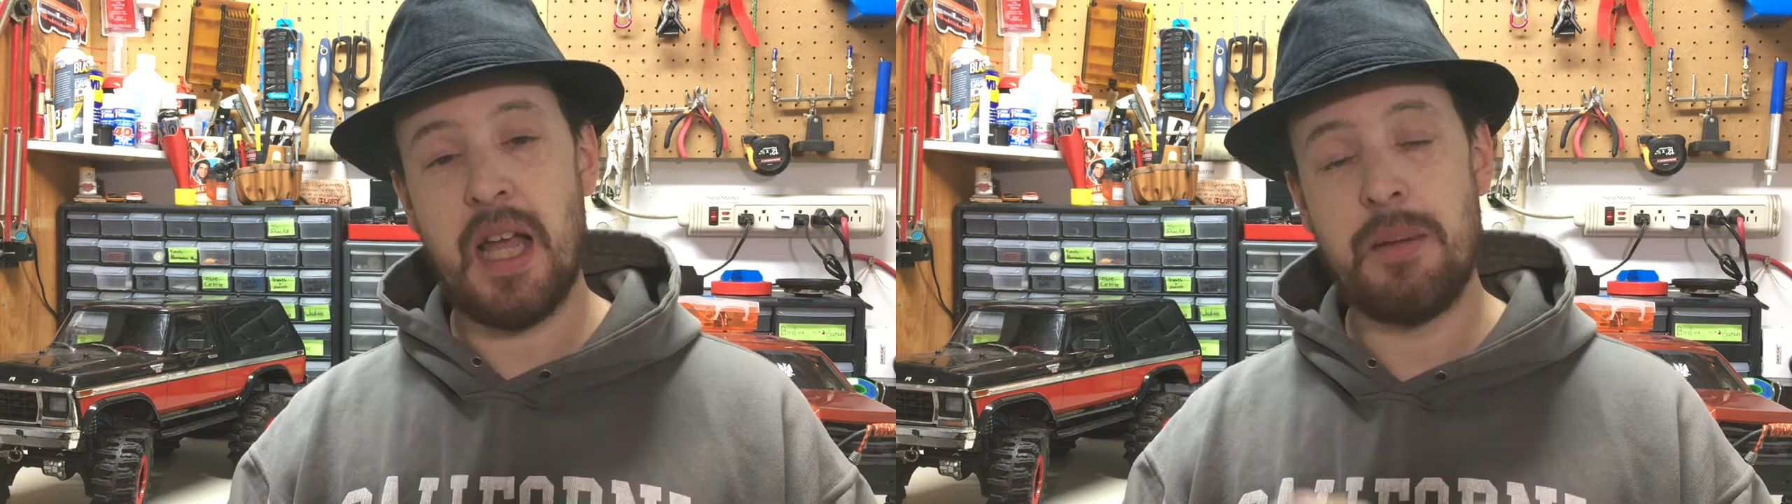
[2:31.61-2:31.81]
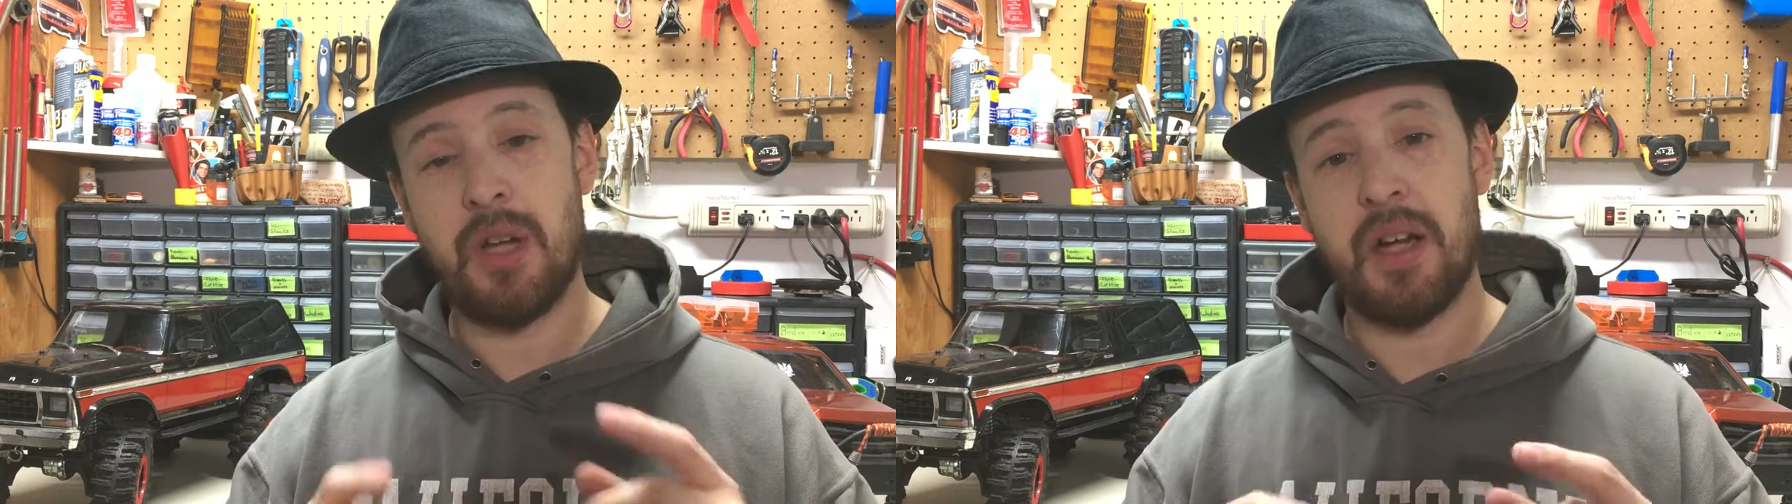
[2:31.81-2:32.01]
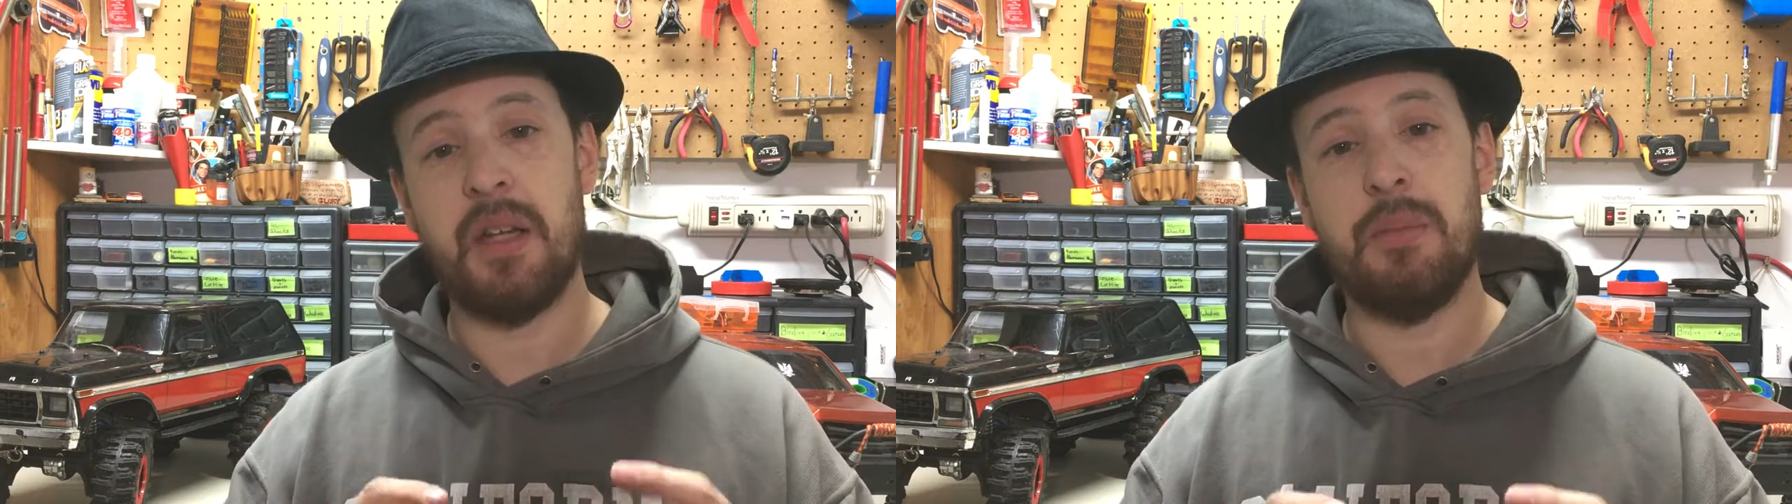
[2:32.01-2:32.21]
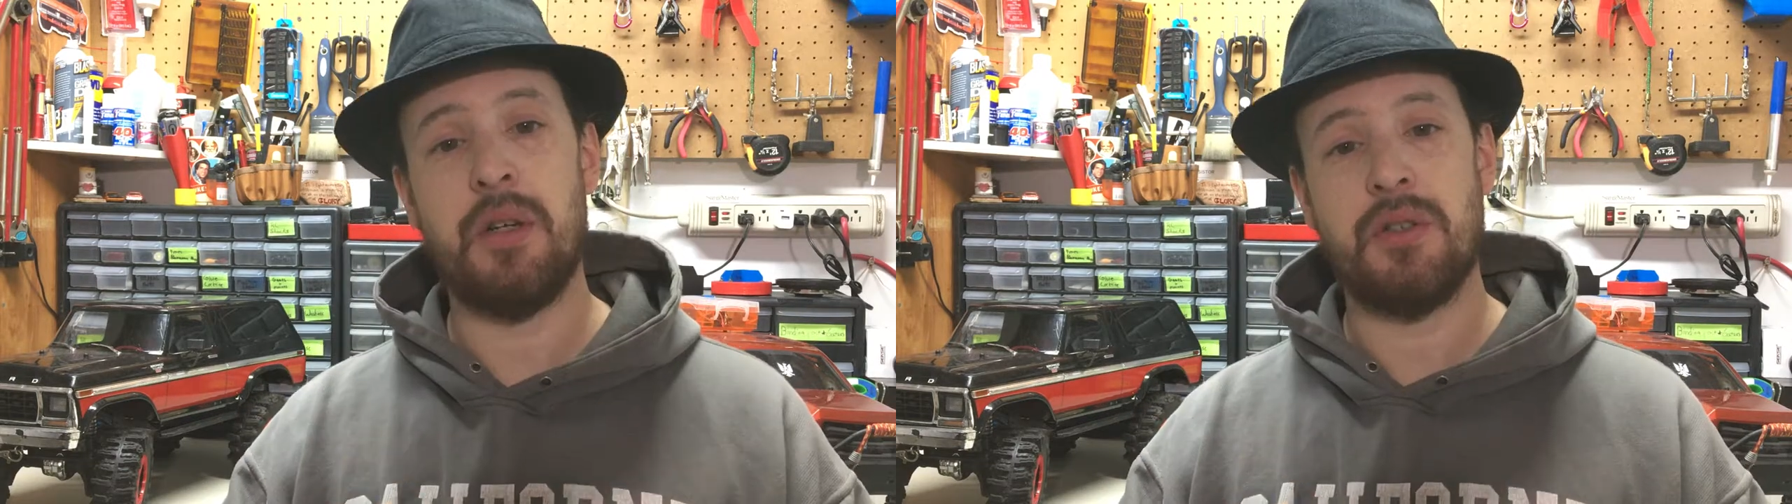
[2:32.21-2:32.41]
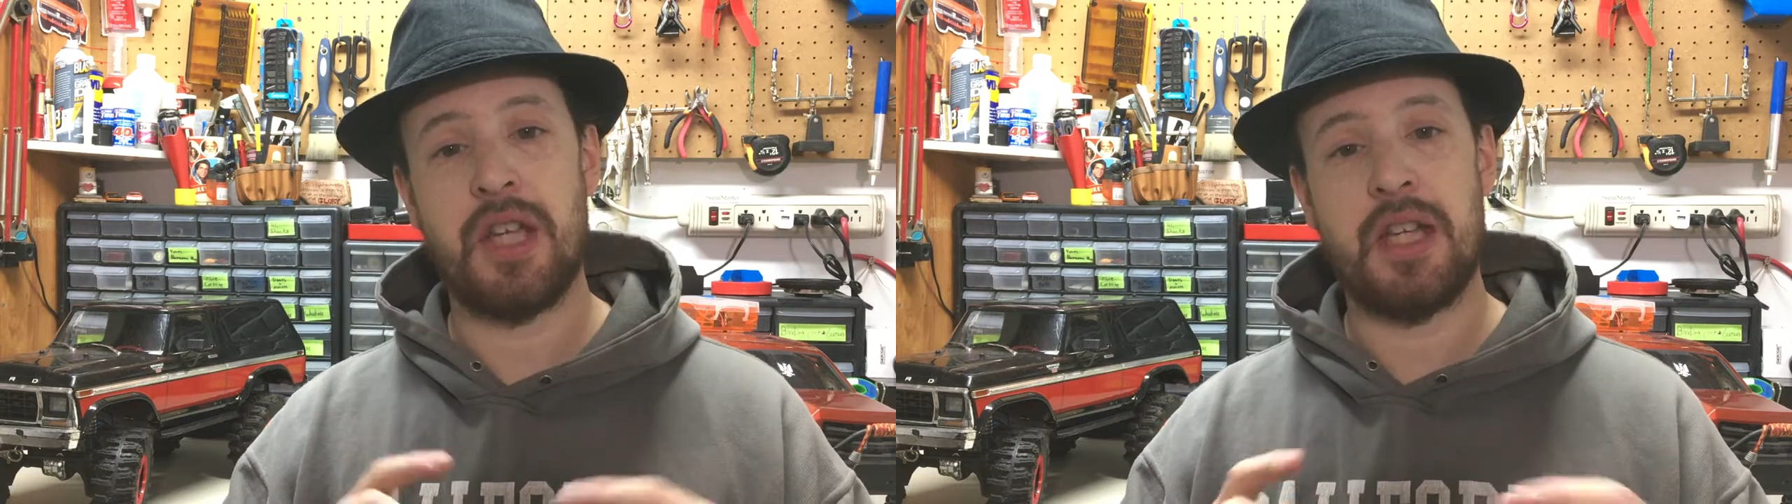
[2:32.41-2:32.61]
I'm talking
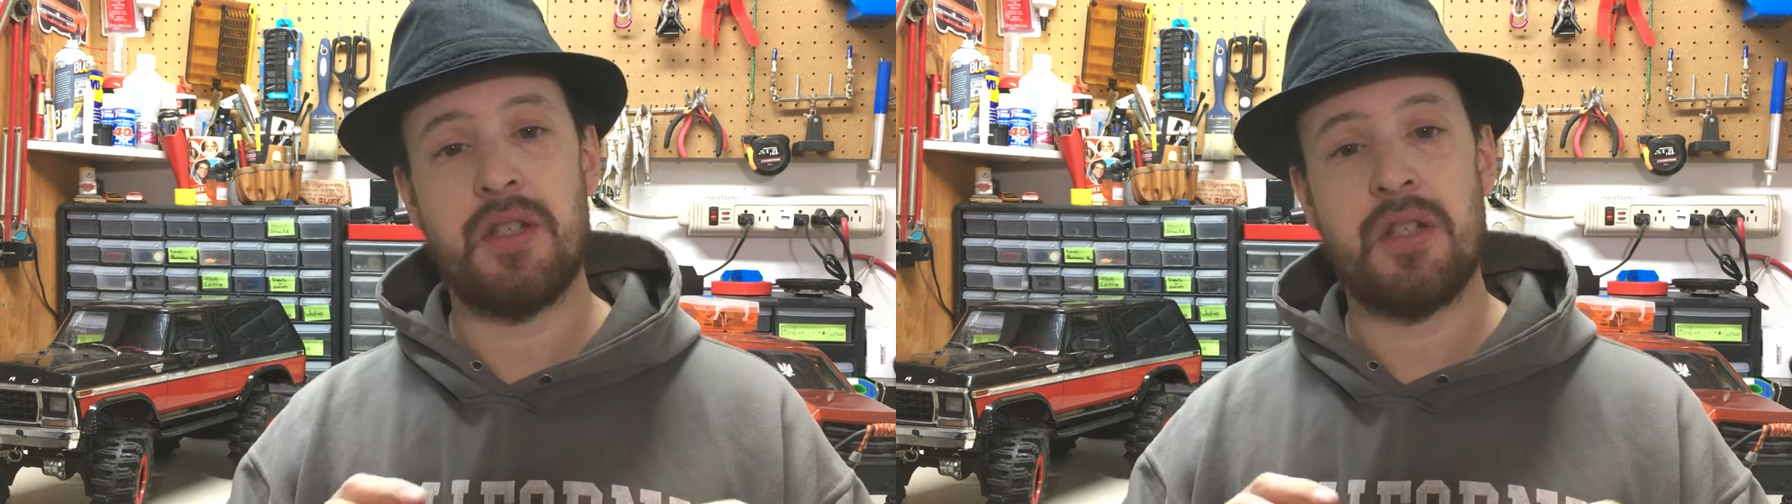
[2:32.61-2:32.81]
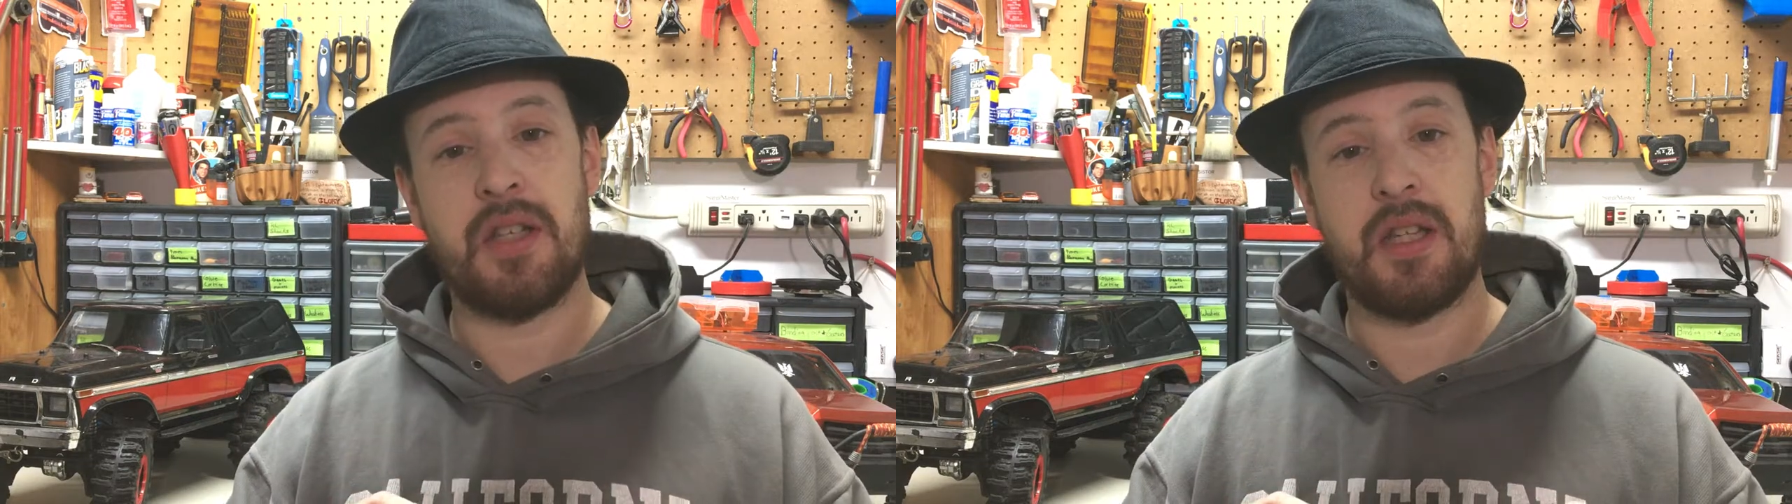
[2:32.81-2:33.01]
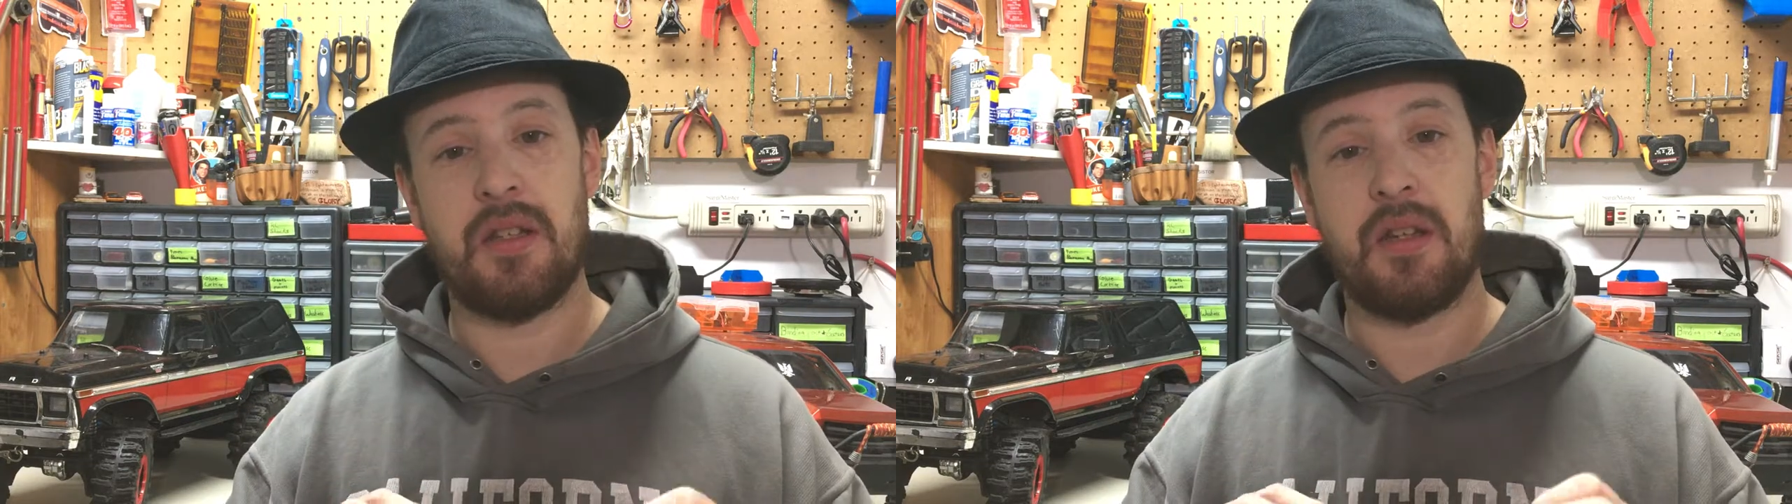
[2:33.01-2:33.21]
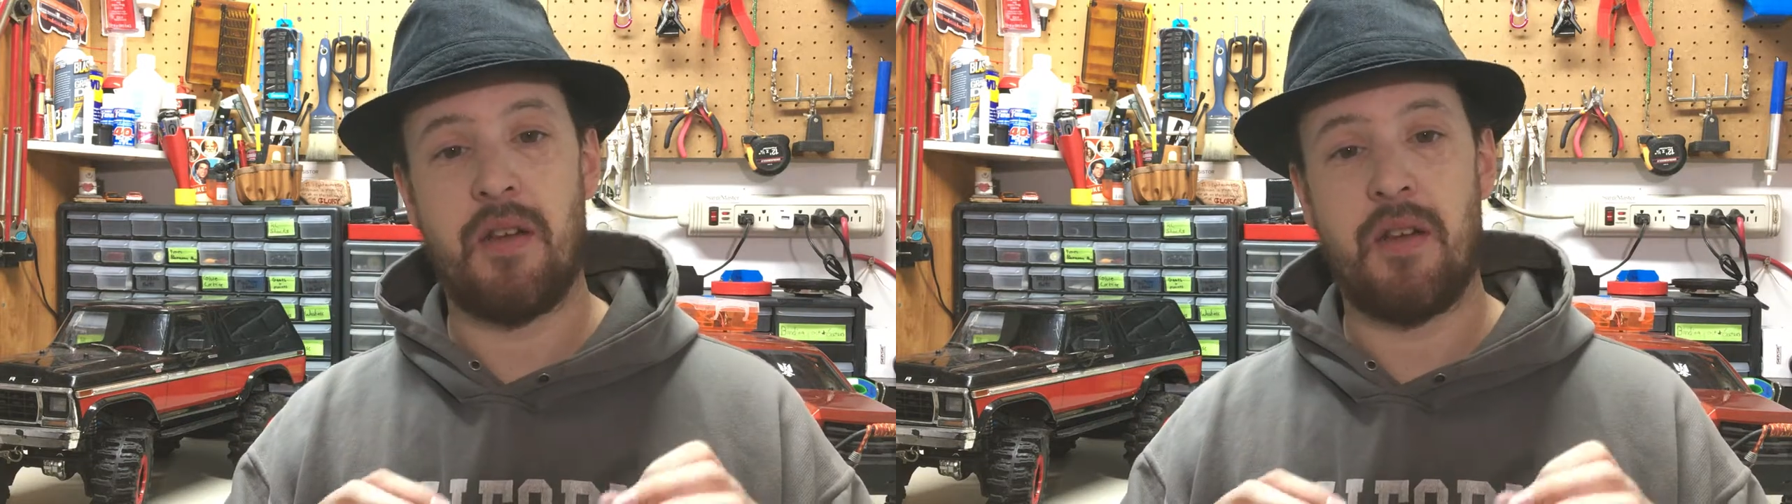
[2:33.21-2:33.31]
about changes that